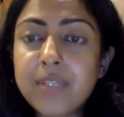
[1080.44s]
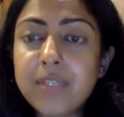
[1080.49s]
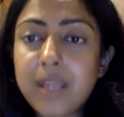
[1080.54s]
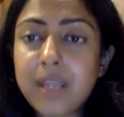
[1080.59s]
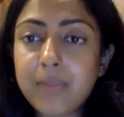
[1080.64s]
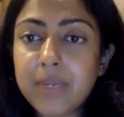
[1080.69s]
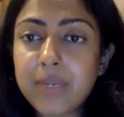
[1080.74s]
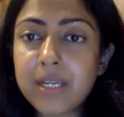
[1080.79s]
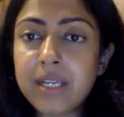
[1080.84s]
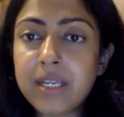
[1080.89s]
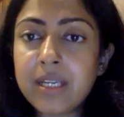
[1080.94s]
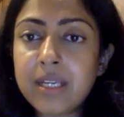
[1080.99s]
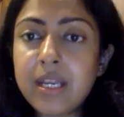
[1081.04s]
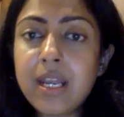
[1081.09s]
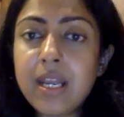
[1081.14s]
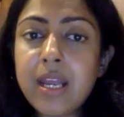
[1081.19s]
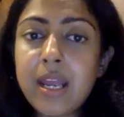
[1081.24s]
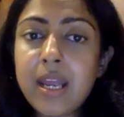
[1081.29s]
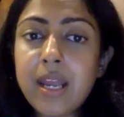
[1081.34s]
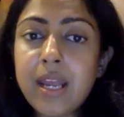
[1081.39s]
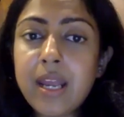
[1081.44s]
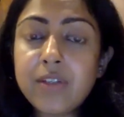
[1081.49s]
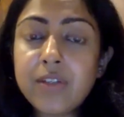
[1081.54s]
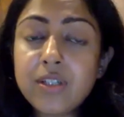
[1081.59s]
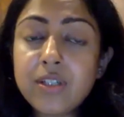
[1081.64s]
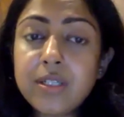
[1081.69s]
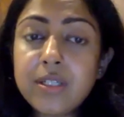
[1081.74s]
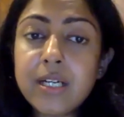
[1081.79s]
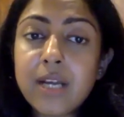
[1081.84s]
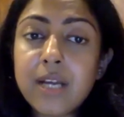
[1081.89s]
happening, and
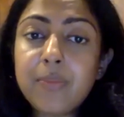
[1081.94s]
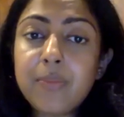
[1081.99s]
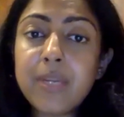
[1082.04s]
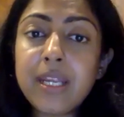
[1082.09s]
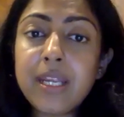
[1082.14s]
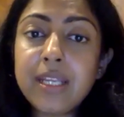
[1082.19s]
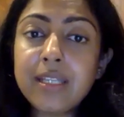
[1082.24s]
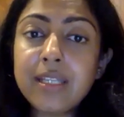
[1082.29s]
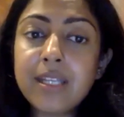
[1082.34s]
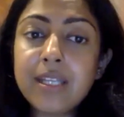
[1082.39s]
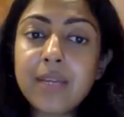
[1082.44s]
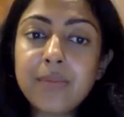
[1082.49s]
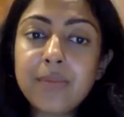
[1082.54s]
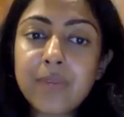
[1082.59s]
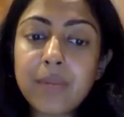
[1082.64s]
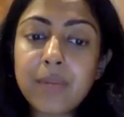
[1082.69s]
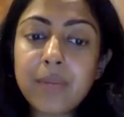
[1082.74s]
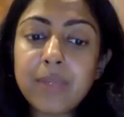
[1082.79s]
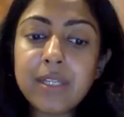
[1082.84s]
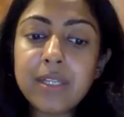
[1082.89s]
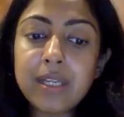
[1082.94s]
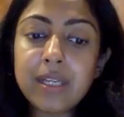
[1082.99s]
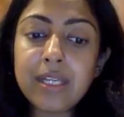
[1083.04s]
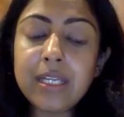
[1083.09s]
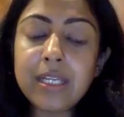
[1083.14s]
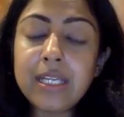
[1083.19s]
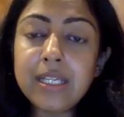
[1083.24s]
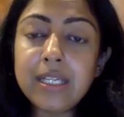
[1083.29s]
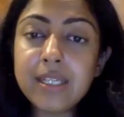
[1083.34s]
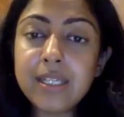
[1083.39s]
children are playing them. I
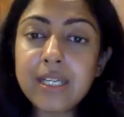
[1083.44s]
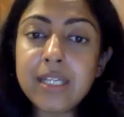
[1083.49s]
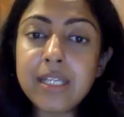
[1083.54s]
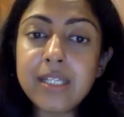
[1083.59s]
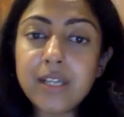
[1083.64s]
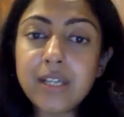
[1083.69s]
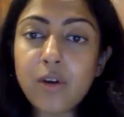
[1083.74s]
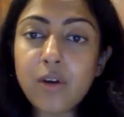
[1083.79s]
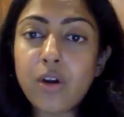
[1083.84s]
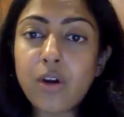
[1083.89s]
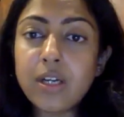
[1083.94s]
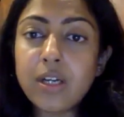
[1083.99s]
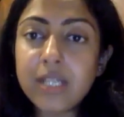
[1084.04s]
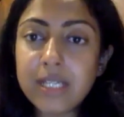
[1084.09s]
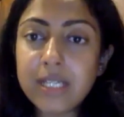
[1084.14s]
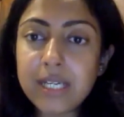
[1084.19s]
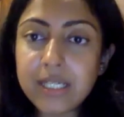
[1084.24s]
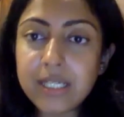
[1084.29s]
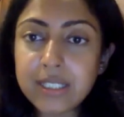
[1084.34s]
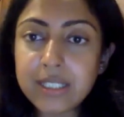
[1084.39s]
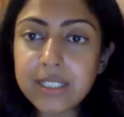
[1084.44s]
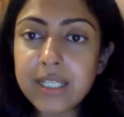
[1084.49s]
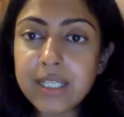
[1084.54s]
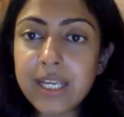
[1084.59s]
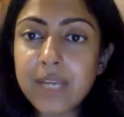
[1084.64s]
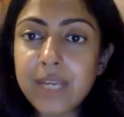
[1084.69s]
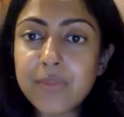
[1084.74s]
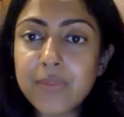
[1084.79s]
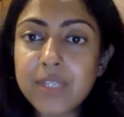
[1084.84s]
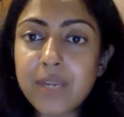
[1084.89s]
mean, intercontinental
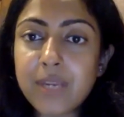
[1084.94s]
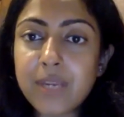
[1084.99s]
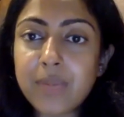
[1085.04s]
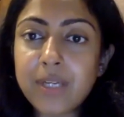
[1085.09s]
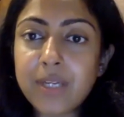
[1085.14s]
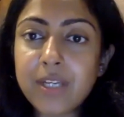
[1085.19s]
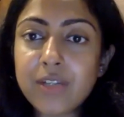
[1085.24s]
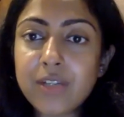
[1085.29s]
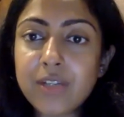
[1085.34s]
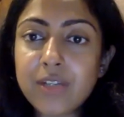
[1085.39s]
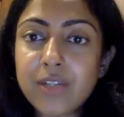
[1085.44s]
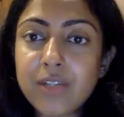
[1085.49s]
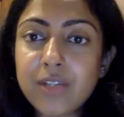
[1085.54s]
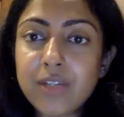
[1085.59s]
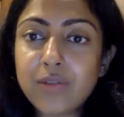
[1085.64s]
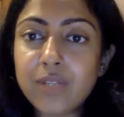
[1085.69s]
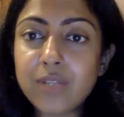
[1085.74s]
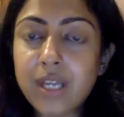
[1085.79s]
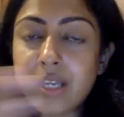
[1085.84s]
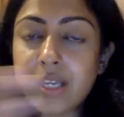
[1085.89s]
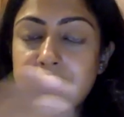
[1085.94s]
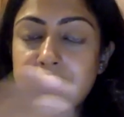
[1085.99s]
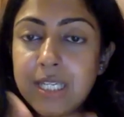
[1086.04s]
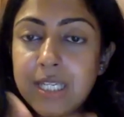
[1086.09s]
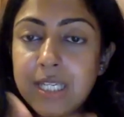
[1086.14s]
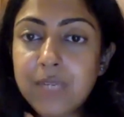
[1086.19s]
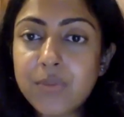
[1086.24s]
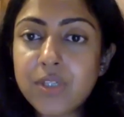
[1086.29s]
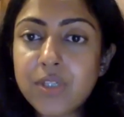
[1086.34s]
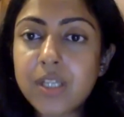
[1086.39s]
games happening, so their sleep
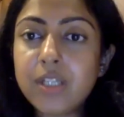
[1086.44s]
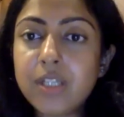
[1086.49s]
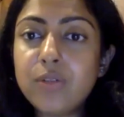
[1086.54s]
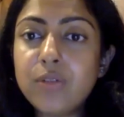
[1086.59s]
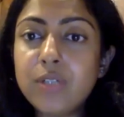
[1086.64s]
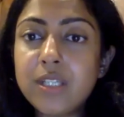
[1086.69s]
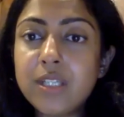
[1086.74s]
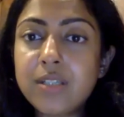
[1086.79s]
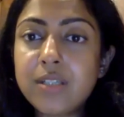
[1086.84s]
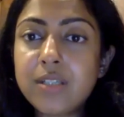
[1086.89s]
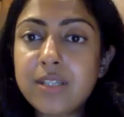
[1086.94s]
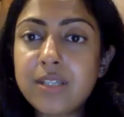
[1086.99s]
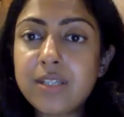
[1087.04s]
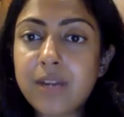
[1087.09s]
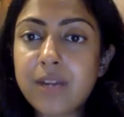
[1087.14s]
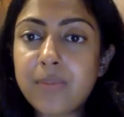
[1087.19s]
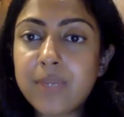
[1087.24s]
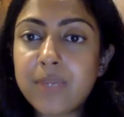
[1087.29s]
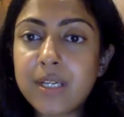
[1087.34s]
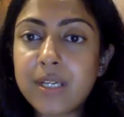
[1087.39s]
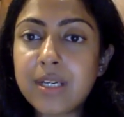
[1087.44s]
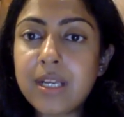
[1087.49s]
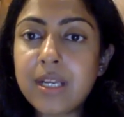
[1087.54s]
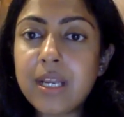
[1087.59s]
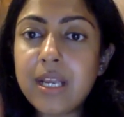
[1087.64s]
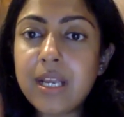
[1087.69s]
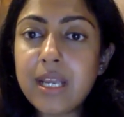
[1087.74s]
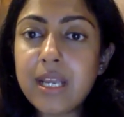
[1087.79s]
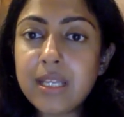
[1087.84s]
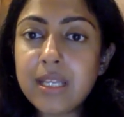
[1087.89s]
schedule is disrupted.
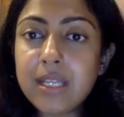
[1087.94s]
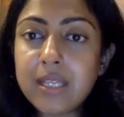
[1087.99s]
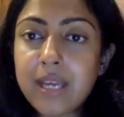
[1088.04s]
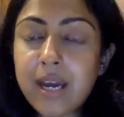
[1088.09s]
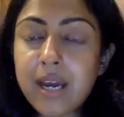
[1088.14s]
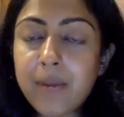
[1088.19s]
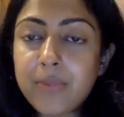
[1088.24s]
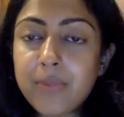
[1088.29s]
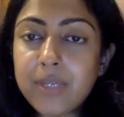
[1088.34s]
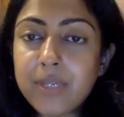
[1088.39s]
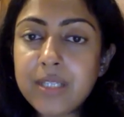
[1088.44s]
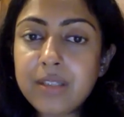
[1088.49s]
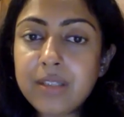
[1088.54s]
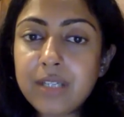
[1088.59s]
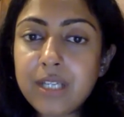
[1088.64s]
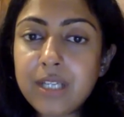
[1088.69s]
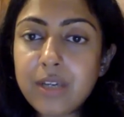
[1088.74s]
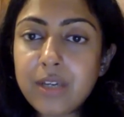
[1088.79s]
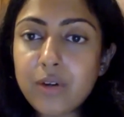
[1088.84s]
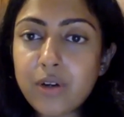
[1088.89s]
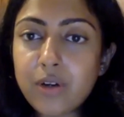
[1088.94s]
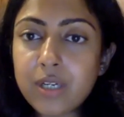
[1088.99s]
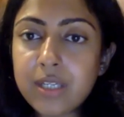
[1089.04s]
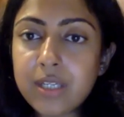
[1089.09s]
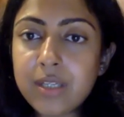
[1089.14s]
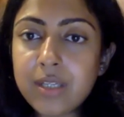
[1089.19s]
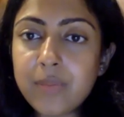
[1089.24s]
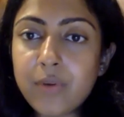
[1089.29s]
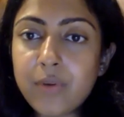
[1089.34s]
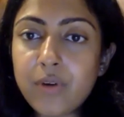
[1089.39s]
They are up till 3 o'clock in the
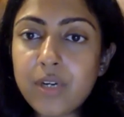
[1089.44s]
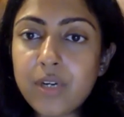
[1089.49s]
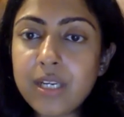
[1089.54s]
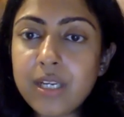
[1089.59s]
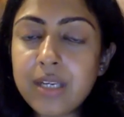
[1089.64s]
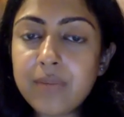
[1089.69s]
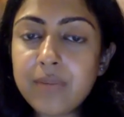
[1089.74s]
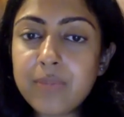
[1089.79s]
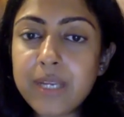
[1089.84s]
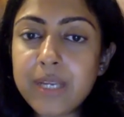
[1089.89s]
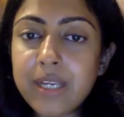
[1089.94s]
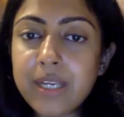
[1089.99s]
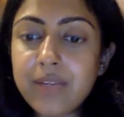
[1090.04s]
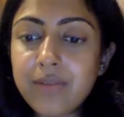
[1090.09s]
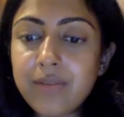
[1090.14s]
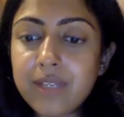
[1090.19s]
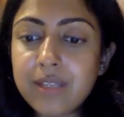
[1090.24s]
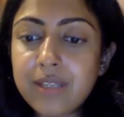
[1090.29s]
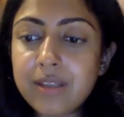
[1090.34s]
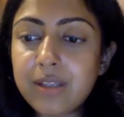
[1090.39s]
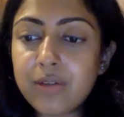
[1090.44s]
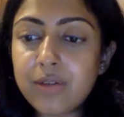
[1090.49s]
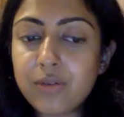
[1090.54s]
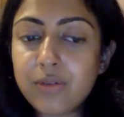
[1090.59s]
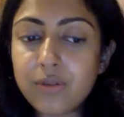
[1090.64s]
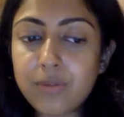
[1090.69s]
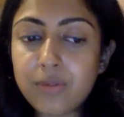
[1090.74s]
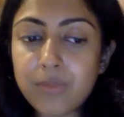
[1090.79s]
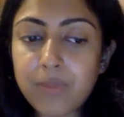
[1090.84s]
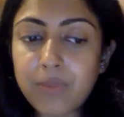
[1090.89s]
morning playing with
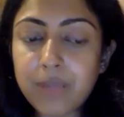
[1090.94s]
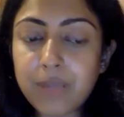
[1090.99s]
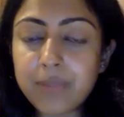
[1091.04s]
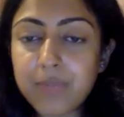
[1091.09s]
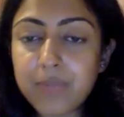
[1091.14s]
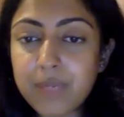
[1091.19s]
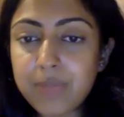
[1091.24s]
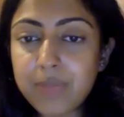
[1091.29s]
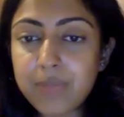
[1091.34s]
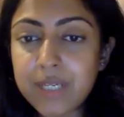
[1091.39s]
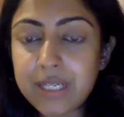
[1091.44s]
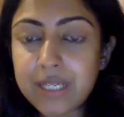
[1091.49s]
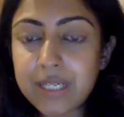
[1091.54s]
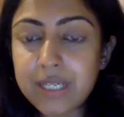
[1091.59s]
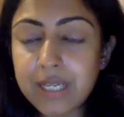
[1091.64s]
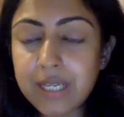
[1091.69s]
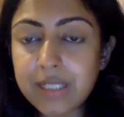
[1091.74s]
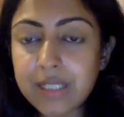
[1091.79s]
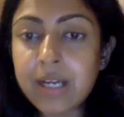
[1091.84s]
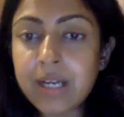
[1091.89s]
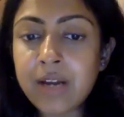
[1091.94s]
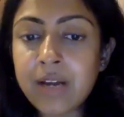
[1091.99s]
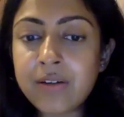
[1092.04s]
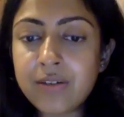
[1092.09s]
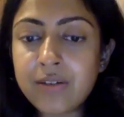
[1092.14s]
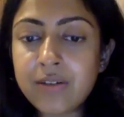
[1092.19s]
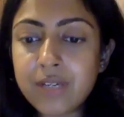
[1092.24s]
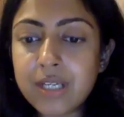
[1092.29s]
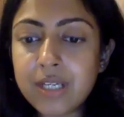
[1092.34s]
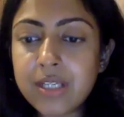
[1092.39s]
other people in other
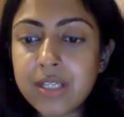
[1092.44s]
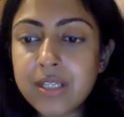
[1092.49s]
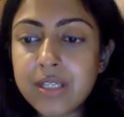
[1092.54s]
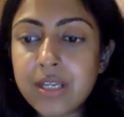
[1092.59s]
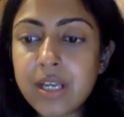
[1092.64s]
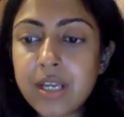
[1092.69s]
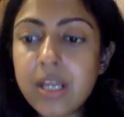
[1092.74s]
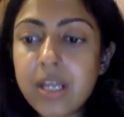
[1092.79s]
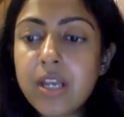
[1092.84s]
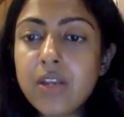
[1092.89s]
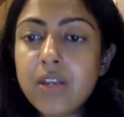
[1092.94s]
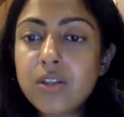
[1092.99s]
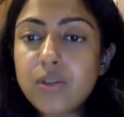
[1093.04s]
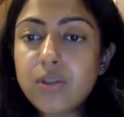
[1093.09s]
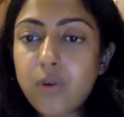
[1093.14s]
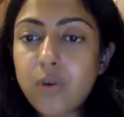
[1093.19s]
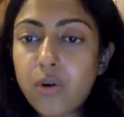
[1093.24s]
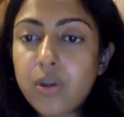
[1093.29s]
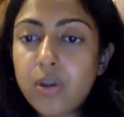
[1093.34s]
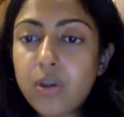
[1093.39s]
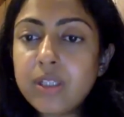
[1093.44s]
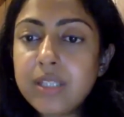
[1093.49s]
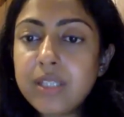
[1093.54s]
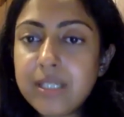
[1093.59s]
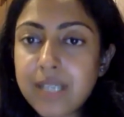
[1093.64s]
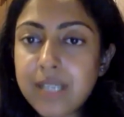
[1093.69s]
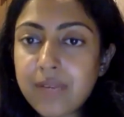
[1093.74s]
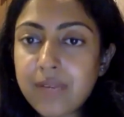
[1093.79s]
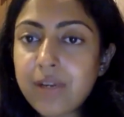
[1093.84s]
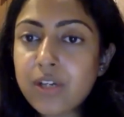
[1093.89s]
countries. So all these
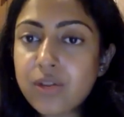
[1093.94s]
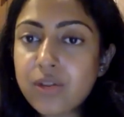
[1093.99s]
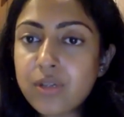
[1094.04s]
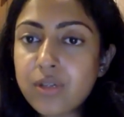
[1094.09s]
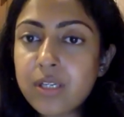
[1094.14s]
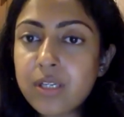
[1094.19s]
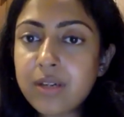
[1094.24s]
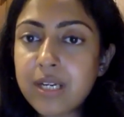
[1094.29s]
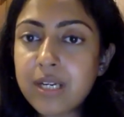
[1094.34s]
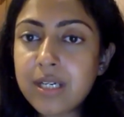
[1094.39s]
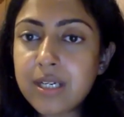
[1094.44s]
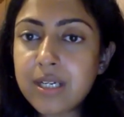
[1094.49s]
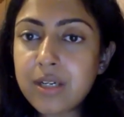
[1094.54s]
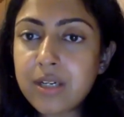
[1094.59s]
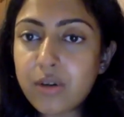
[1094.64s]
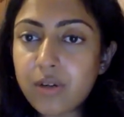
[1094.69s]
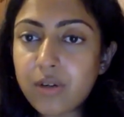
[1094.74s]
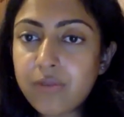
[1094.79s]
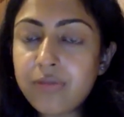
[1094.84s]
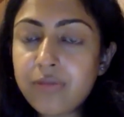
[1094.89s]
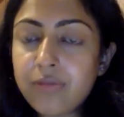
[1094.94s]
have actually created a lot of